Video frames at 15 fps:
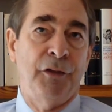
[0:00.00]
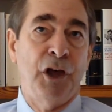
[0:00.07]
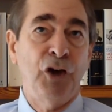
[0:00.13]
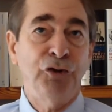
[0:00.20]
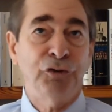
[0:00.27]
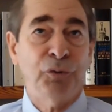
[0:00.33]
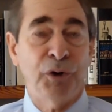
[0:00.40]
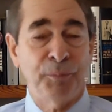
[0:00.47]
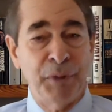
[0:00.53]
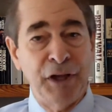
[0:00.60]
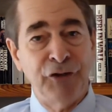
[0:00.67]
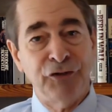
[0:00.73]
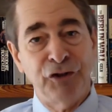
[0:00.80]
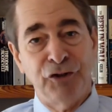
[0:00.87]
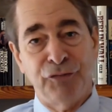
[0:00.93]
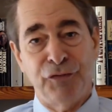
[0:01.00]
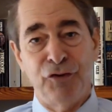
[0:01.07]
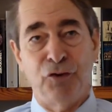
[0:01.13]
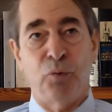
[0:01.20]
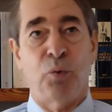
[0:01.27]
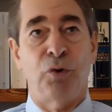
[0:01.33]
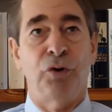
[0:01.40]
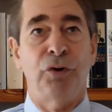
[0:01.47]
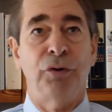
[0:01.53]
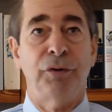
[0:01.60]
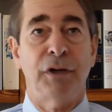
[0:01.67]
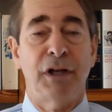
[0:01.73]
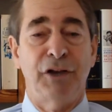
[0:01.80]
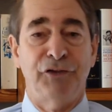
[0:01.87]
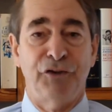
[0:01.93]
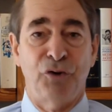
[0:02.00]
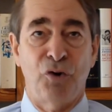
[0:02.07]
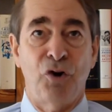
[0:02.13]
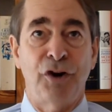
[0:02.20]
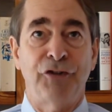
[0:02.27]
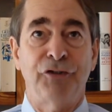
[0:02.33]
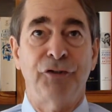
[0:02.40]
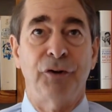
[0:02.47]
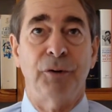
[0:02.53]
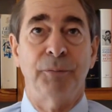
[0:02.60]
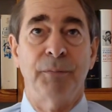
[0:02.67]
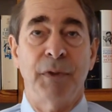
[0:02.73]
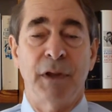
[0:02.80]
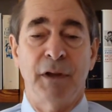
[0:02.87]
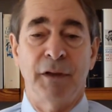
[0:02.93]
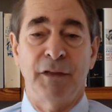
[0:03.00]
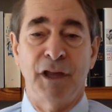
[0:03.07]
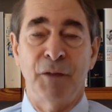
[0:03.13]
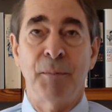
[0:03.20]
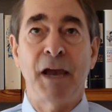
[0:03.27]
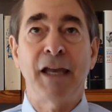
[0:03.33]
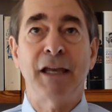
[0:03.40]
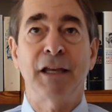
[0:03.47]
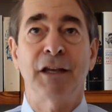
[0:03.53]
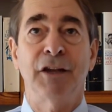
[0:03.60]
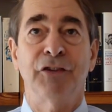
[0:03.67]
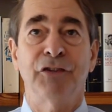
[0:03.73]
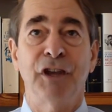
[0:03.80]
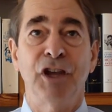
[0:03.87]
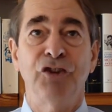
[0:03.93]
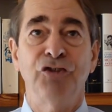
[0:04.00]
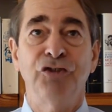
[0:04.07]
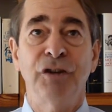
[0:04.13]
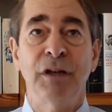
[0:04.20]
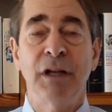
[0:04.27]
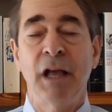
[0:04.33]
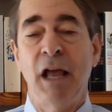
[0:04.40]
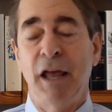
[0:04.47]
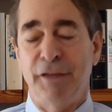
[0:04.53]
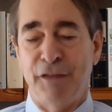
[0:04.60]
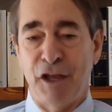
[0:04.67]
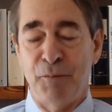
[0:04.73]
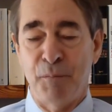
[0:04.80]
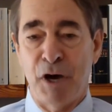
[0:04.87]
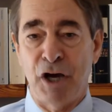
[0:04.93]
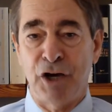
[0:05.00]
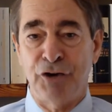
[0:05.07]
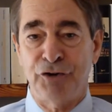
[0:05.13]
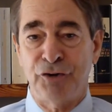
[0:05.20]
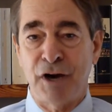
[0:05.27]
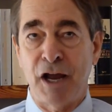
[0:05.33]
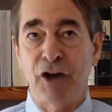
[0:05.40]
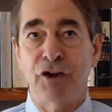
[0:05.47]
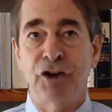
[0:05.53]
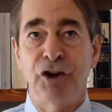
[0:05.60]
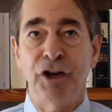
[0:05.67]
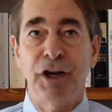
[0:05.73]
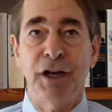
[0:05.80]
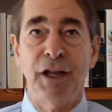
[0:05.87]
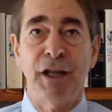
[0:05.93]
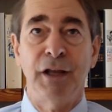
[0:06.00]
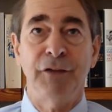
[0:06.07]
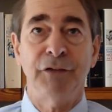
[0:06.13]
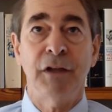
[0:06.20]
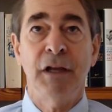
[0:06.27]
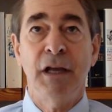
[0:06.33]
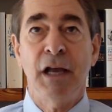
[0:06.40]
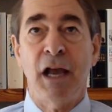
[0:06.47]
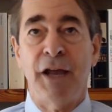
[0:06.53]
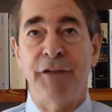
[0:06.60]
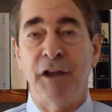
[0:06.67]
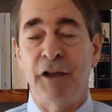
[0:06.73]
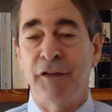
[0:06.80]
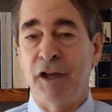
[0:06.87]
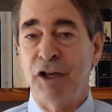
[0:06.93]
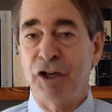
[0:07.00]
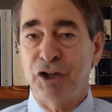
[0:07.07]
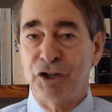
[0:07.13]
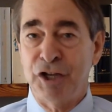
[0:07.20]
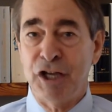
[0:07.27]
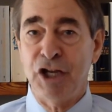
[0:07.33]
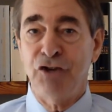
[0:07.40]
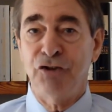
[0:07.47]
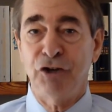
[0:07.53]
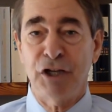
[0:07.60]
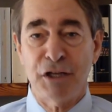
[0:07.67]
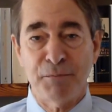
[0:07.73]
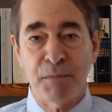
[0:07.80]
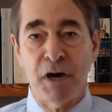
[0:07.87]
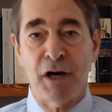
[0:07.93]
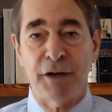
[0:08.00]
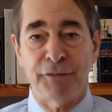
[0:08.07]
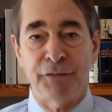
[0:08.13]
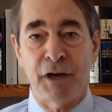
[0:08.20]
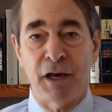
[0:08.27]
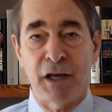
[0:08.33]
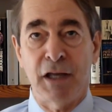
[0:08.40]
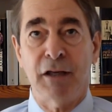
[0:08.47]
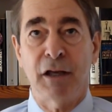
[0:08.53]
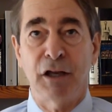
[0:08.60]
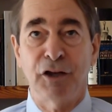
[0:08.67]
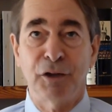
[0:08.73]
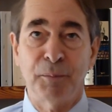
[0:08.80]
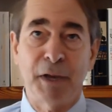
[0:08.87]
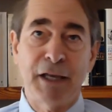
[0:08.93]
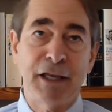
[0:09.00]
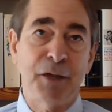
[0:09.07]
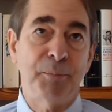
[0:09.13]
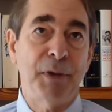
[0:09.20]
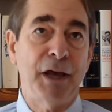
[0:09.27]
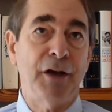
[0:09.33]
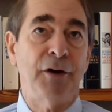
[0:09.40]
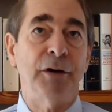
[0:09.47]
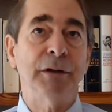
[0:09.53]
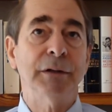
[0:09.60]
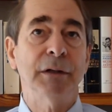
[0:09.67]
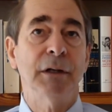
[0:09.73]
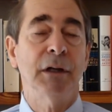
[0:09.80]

Those who are in business view the world as their oyster. They make a decision, they monitor how good it is, and then they continually modify it to make it better.